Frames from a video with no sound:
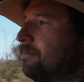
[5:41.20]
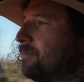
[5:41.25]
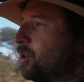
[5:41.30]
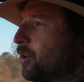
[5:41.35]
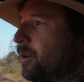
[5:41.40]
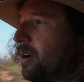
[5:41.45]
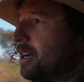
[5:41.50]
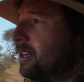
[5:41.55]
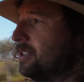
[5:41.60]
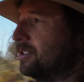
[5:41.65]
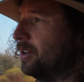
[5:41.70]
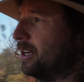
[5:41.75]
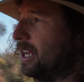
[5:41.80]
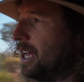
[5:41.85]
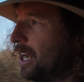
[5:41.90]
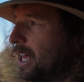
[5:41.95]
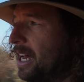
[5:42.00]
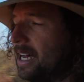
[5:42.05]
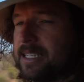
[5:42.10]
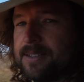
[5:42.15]
Toyos on
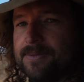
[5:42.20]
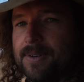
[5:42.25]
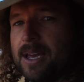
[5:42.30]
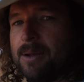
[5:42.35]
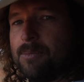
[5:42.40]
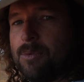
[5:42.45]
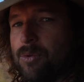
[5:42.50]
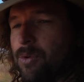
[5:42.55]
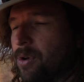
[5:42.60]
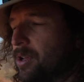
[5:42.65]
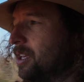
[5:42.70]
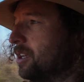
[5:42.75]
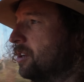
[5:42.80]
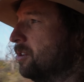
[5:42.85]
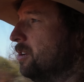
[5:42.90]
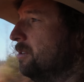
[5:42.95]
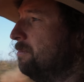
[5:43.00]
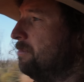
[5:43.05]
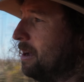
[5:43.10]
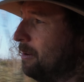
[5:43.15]
our last van were really
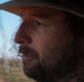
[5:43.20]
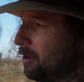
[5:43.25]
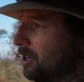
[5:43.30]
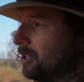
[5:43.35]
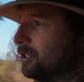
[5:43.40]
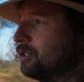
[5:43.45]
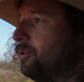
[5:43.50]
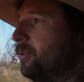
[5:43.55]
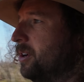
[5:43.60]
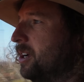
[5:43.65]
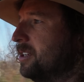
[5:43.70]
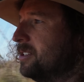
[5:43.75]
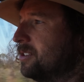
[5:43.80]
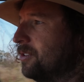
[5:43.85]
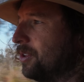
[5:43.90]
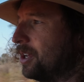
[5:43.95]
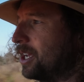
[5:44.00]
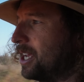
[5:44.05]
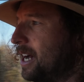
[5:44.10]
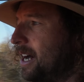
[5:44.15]
good, and we got Toyos
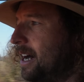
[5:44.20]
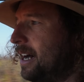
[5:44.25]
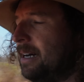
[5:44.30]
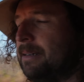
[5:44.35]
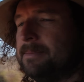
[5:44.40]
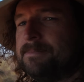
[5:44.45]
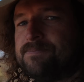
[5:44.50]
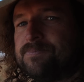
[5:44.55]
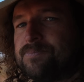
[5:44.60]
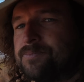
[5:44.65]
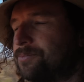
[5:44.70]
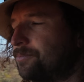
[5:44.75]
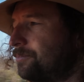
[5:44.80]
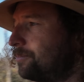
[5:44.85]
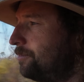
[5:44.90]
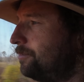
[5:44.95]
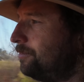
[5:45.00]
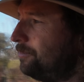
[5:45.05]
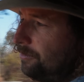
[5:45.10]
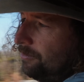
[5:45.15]
on the car.
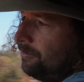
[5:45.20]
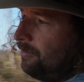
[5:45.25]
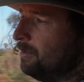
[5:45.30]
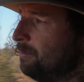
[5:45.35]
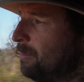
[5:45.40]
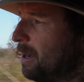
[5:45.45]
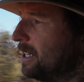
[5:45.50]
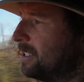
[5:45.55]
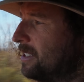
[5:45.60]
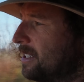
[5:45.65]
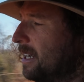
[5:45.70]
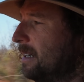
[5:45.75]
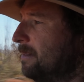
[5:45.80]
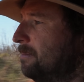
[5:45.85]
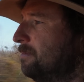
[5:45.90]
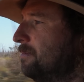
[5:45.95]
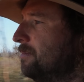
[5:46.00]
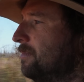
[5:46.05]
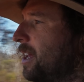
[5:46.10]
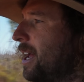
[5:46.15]
But
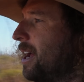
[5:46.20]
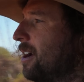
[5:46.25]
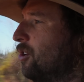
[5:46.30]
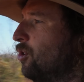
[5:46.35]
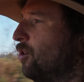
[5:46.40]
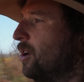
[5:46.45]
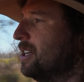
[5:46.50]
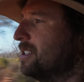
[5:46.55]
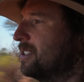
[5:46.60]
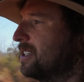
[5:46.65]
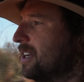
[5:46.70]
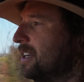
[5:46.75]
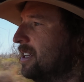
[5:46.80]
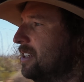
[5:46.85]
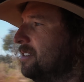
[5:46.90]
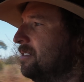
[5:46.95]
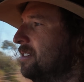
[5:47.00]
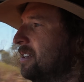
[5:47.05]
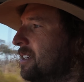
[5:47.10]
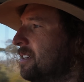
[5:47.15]
yeah, always
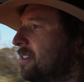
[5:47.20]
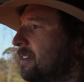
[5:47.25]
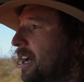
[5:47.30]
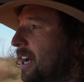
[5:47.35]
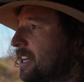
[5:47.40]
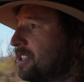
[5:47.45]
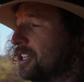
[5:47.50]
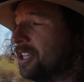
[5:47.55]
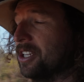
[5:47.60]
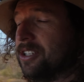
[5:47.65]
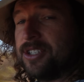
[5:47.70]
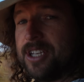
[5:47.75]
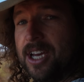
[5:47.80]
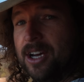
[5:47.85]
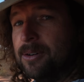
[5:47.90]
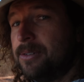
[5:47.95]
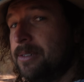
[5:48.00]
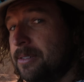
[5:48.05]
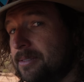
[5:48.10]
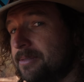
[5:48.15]
keen, as you can
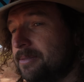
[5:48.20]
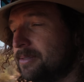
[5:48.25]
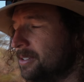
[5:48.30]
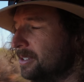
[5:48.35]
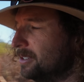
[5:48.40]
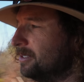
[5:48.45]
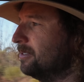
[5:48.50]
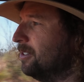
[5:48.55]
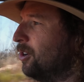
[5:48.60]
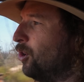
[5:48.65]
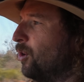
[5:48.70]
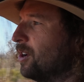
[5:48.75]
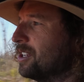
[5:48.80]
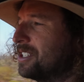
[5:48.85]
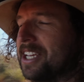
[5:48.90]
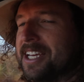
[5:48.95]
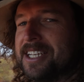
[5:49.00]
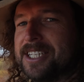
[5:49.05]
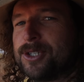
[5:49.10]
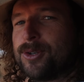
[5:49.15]
tell, always
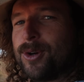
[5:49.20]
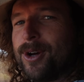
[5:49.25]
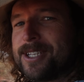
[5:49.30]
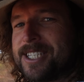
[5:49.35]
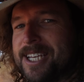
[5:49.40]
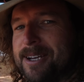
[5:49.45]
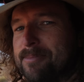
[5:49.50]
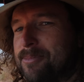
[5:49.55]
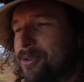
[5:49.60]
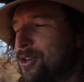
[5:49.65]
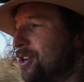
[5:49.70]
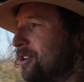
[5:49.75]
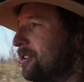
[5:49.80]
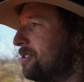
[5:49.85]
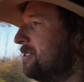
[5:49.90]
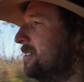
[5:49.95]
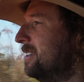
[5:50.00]
keen to try something new.